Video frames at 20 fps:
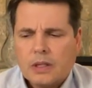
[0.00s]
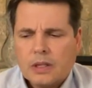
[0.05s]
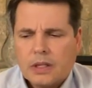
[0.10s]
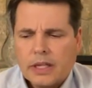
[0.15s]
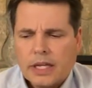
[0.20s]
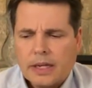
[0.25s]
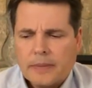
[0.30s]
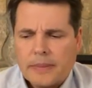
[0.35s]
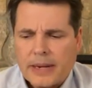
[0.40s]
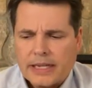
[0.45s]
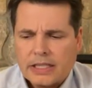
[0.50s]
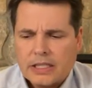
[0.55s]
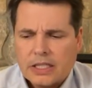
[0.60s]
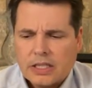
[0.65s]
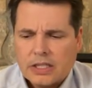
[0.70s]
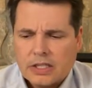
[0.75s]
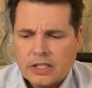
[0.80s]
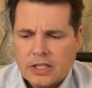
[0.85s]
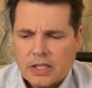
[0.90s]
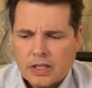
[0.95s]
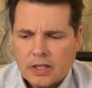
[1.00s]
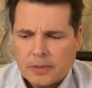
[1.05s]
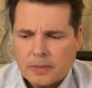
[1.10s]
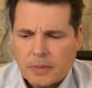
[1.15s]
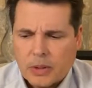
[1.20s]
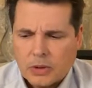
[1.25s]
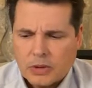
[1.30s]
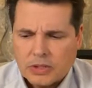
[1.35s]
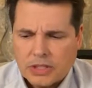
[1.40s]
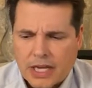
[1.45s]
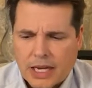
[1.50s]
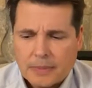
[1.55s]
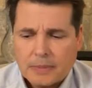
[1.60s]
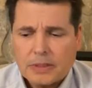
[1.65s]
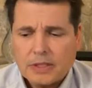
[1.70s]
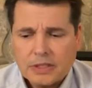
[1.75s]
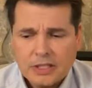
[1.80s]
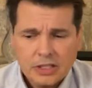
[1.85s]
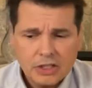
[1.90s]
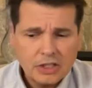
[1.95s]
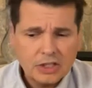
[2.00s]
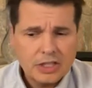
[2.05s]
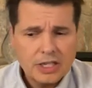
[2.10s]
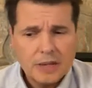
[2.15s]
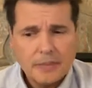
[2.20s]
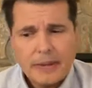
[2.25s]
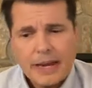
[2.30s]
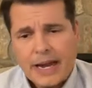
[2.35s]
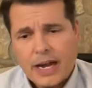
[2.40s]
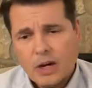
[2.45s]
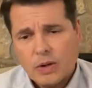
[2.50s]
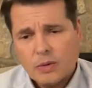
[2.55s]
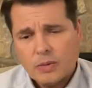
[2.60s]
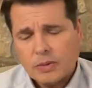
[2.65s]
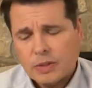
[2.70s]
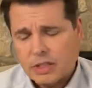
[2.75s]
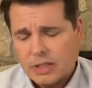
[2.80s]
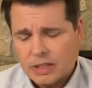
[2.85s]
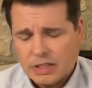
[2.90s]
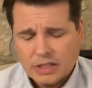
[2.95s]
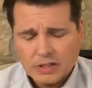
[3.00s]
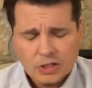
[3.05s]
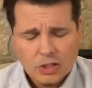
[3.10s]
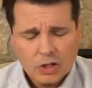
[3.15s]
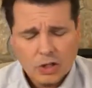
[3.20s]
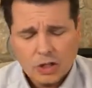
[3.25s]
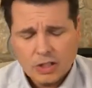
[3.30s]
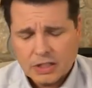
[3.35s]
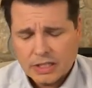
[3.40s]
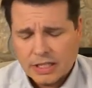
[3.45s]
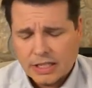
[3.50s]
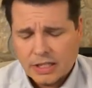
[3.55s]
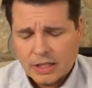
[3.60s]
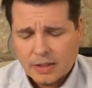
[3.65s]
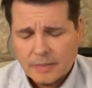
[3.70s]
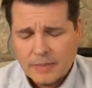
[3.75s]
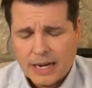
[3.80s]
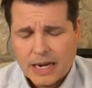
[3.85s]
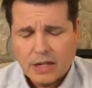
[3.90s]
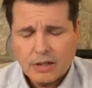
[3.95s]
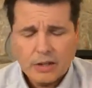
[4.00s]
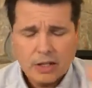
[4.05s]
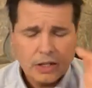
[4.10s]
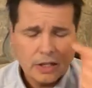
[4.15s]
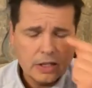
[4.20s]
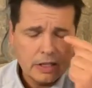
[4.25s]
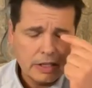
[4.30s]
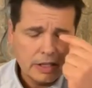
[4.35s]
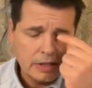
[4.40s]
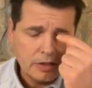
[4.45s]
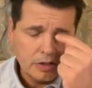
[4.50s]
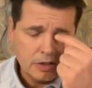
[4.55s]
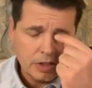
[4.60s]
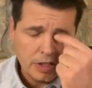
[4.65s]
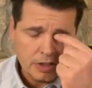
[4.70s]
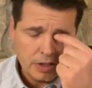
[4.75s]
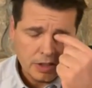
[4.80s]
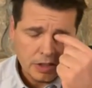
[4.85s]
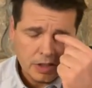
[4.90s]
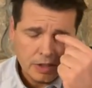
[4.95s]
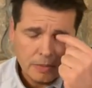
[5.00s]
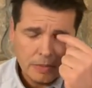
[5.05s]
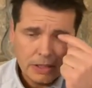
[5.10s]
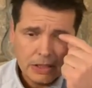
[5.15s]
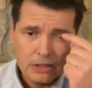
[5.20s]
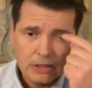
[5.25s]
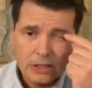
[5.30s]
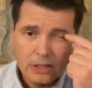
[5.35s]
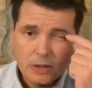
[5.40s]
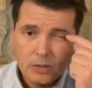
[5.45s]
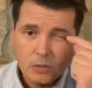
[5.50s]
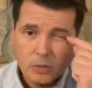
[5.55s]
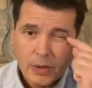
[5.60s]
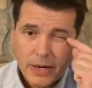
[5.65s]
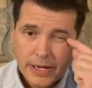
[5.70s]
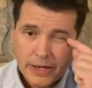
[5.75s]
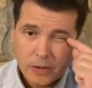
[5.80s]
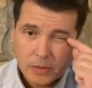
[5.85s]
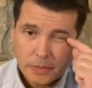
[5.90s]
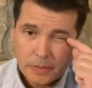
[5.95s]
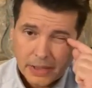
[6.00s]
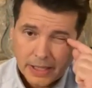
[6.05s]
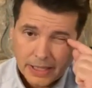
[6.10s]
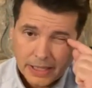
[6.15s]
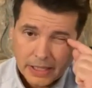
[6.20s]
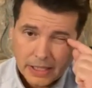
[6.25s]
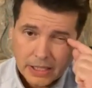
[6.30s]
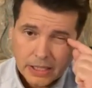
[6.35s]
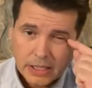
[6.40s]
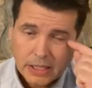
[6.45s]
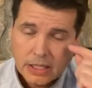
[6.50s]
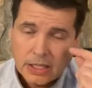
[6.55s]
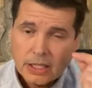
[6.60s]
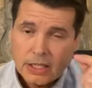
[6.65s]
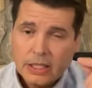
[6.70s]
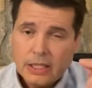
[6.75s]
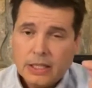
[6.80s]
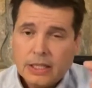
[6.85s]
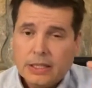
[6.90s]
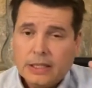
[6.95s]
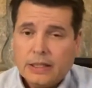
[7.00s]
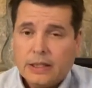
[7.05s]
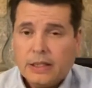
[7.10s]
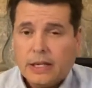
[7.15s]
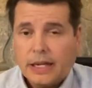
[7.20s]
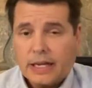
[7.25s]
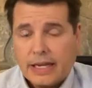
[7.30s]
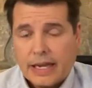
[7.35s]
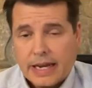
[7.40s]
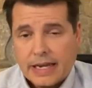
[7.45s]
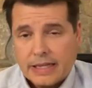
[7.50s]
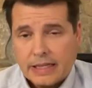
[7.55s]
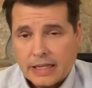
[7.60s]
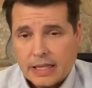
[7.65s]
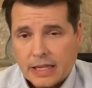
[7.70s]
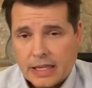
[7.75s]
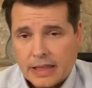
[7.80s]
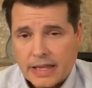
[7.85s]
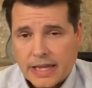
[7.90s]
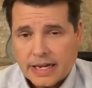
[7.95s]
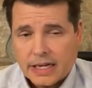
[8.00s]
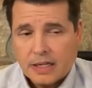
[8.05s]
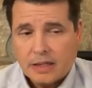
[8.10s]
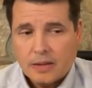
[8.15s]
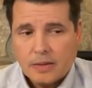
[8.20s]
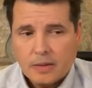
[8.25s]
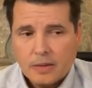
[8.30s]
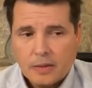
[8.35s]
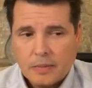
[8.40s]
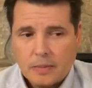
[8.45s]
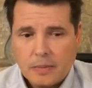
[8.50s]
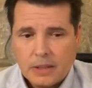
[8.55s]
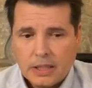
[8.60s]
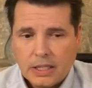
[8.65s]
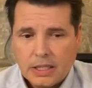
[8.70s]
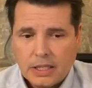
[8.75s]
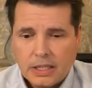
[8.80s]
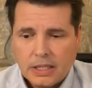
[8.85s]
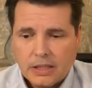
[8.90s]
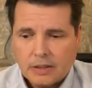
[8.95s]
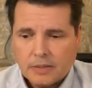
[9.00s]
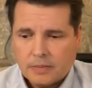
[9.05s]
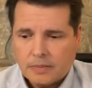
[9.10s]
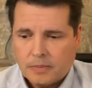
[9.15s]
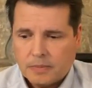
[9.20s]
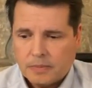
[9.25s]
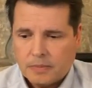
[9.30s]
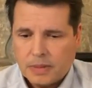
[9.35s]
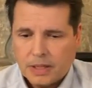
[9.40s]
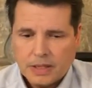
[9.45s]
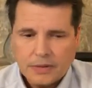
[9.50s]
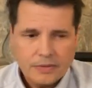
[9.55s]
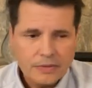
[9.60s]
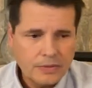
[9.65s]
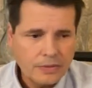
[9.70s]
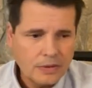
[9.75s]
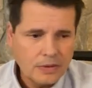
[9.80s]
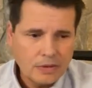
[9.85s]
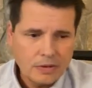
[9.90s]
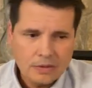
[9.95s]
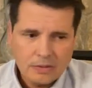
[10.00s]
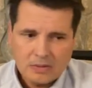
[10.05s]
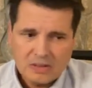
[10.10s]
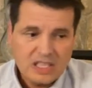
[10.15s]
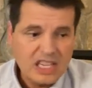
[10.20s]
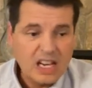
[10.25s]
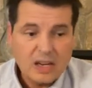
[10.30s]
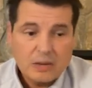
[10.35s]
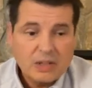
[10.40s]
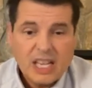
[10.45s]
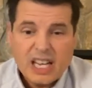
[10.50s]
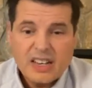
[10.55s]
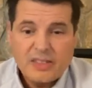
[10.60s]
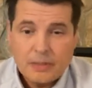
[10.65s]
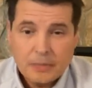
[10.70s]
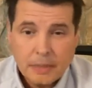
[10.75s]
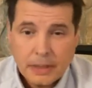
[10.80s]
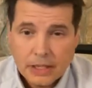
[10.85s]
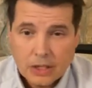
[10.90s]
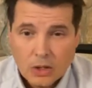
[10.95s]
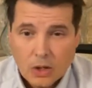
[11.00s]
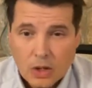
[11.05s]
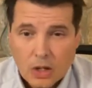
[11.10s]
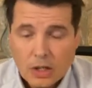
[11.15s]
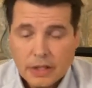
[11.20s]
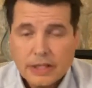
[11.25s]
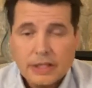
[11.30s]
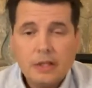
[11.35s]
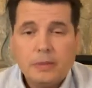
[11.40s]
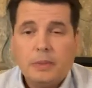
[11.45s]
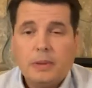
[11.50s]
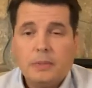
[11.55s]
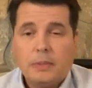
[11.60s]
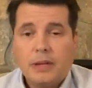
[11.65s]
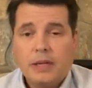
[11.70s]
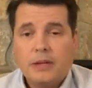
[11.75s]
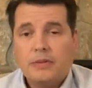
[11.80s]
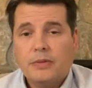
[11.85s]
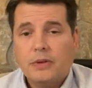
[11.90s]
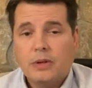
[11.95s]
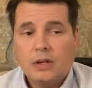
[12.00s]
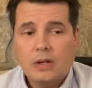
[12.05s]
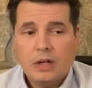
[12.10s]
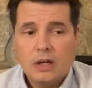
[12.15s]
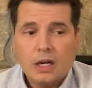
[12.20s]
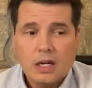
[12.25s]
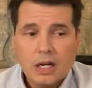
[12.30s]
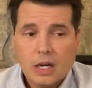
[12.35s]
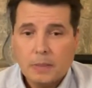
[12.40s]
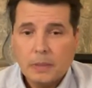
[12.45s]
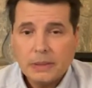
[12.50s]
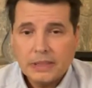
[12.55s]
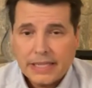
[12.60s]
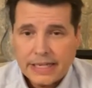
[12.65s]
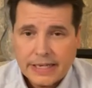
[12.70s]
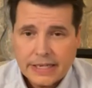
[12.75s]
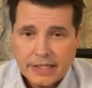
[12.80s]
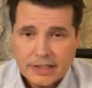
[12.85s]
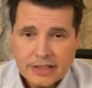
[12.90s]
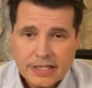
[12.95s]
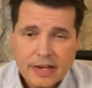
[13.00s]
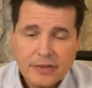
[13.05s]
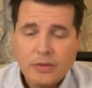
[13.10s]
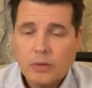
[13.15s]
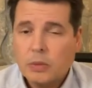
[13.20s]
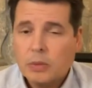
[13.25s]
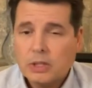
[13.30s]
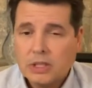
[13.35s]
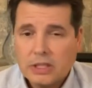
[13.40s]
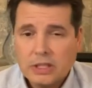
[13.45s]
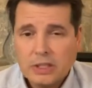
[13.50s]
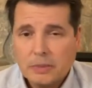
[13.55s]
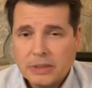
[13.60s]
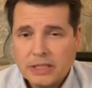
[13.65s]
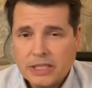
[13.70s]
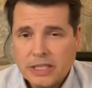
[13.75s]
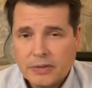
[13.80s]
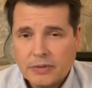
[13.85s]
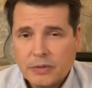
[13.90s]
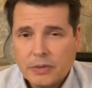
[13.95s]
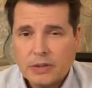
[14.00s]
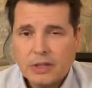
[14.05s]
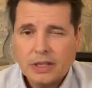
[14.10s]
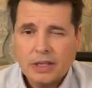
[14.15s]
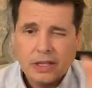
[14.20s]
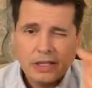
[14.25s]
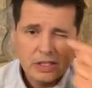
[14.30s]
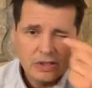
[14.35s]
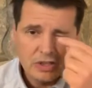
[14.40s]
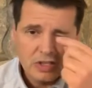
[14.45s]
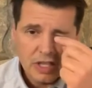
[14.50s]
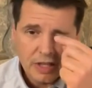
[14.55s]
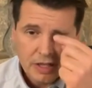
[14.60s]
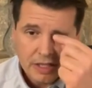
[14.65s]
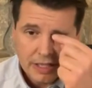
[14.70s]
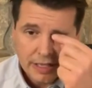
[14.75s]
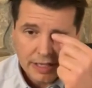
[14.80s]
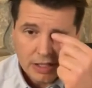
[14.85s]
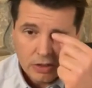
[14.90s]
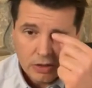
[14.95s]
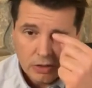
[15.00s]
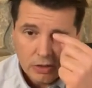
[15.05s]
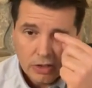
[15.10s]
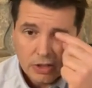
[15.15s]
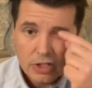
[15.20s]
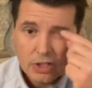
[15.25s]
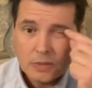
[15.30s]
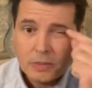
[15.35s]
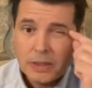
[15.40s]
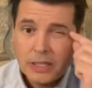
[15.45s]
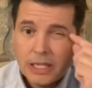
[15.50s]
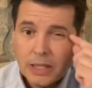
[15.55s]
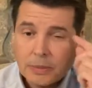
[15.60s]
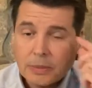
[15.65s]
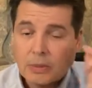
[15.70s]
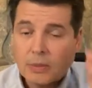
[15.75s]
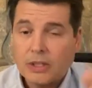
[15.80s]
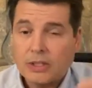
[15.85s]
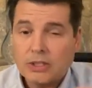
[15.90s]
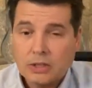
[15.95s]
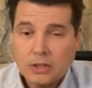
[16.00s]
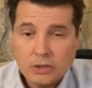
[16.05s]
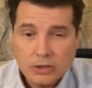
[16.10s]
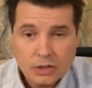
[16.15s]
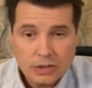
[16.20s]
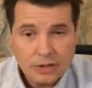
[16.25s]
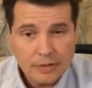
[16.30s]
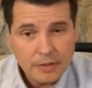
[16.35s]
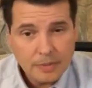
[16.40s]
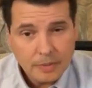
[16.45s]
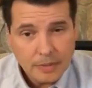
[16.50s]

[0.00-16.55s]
getting back to this, the post-op, the stitches come out. It doesn't hurt to get them out. The incision could be a little red or pink. Again, that can be pink for, not even pink at all. It could be pink for a couple days. Everyone's a little bit different. There's nothing I can do to speed up the resolution of the